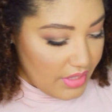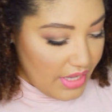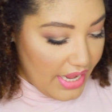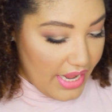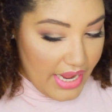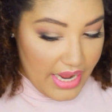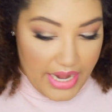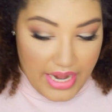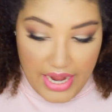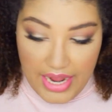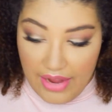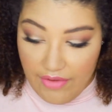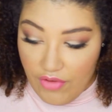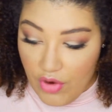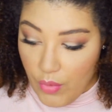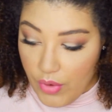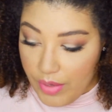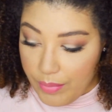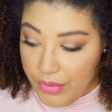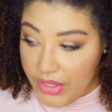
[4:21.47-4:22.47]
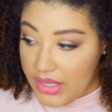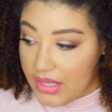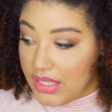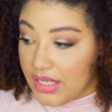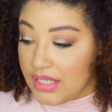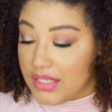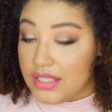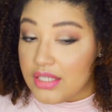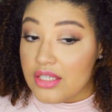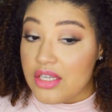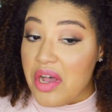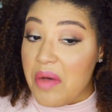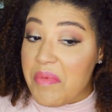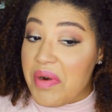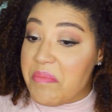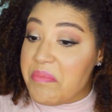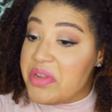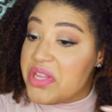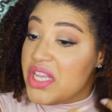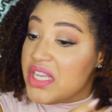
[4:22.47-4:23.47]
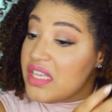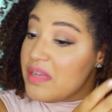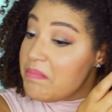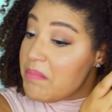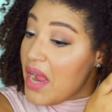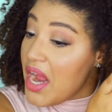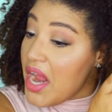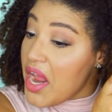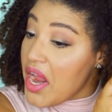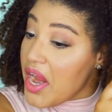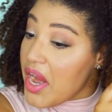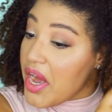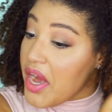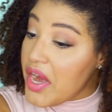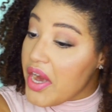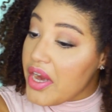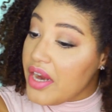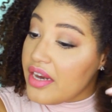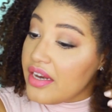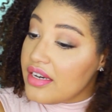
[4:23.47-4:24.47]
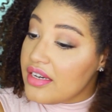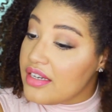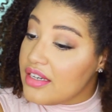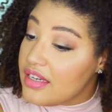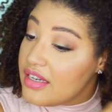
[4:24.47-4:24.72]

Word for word: And I have nowhere to put this, so I'm gonna put this in my hair.